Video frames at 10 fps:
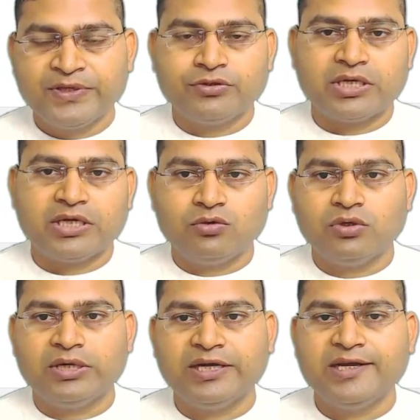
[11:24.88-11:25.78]
You can
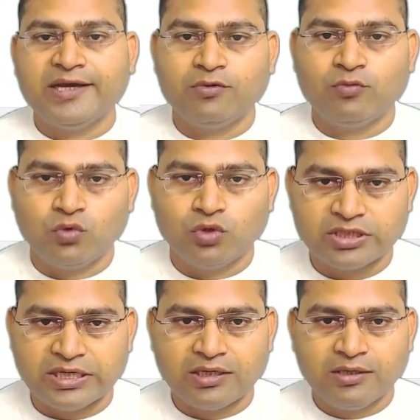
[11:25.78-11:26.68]
go ahead and
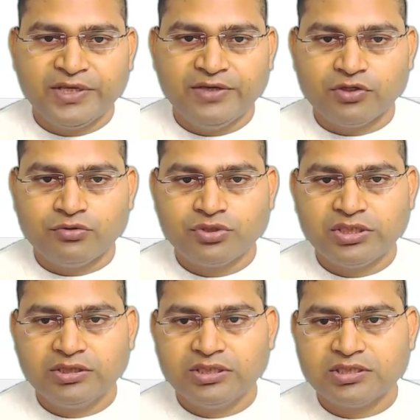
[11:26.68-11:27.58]
watch that. If you're
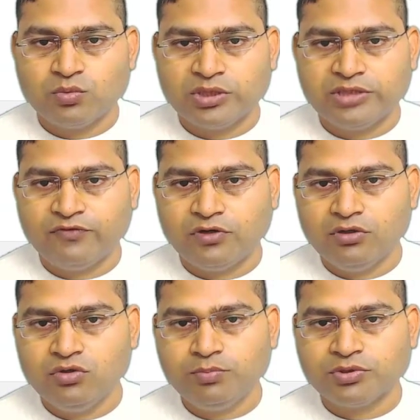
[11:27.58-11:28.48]
using this with the
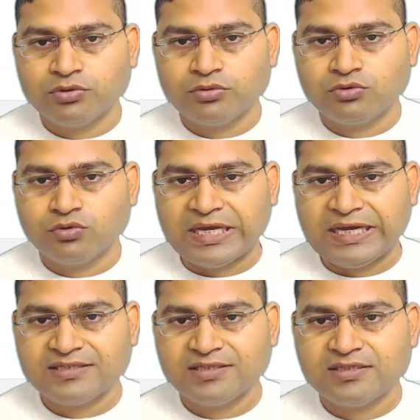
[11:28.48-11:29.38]
for loop, so to
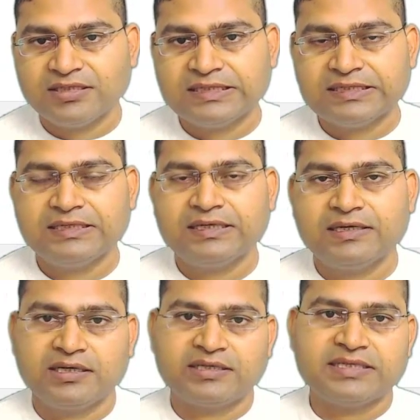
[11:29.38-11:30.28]
access it in
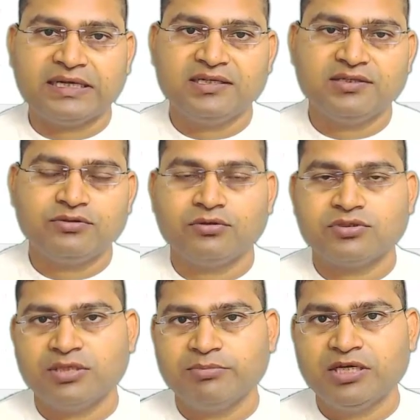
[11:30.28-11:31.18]
uh, exactly, you know,
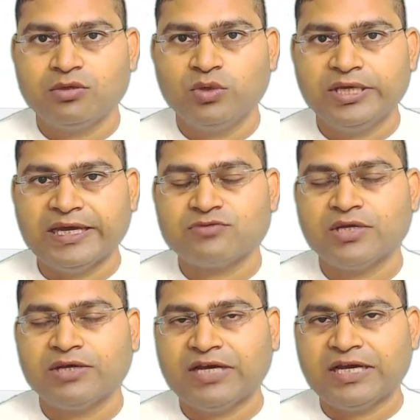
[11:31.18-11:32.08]
similar way as
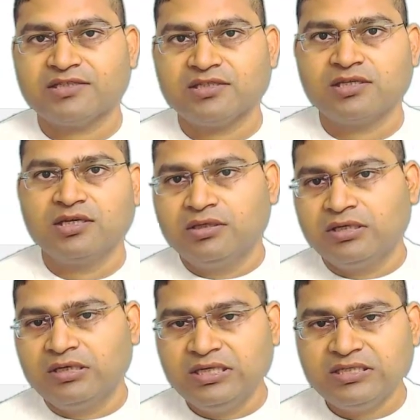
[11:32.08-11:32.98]
we have accessed
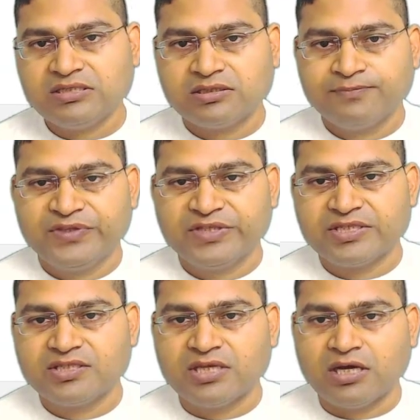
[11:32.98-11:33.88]
the list, this
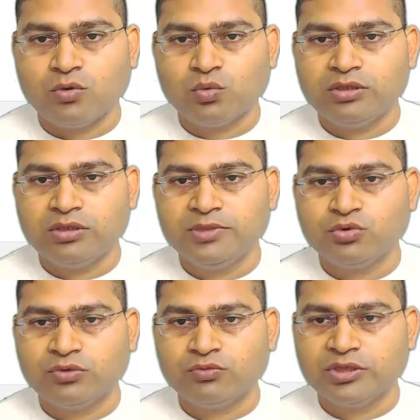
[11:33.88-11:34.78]
is how we'll be
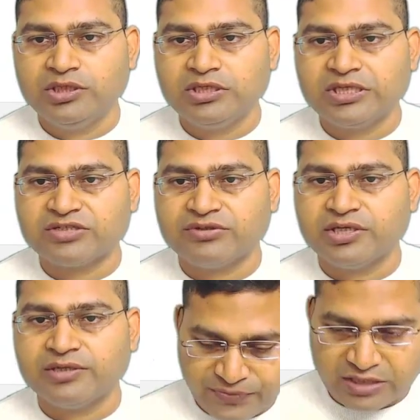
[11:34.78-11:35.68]
doing with the
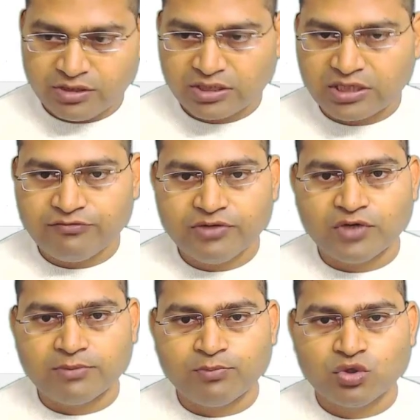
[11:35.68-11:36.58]
dictionary. I'll cover
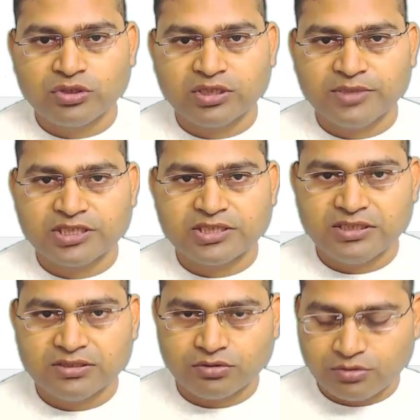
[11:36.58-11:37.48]
one more thing
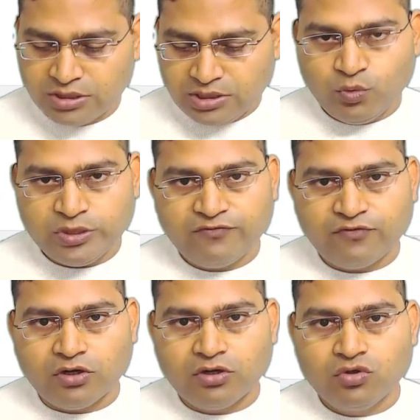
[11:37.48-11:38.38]
basically. So with the
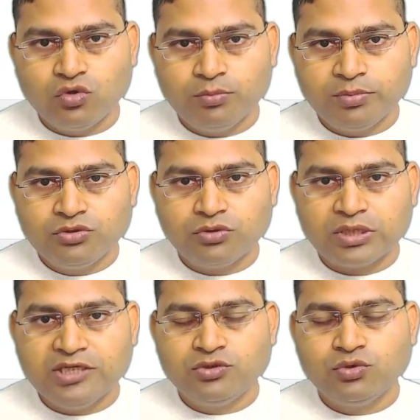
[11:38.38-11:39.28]
for loop, you
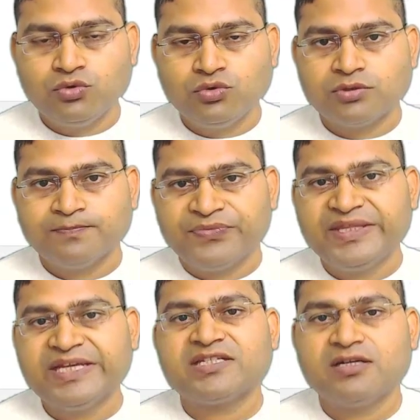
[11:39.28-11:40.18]
can use
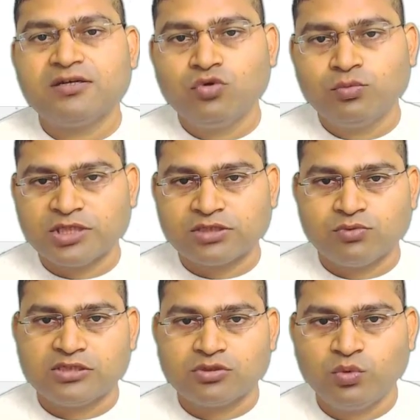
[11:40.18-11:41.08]
nested loops as
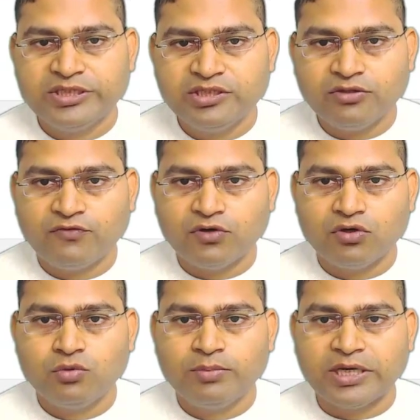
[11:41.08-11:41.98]
well. So within the
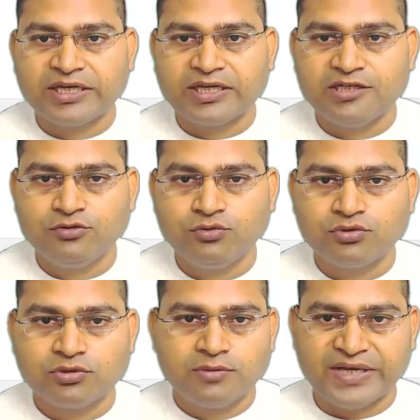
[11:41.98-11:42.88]
for loop, I can
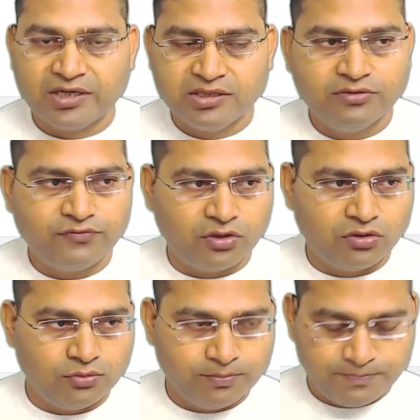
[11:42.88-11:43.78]
use another
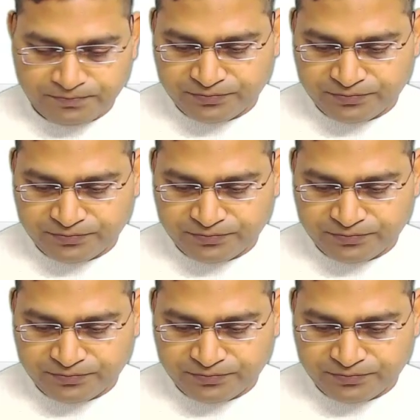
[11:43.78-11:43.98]
for loop.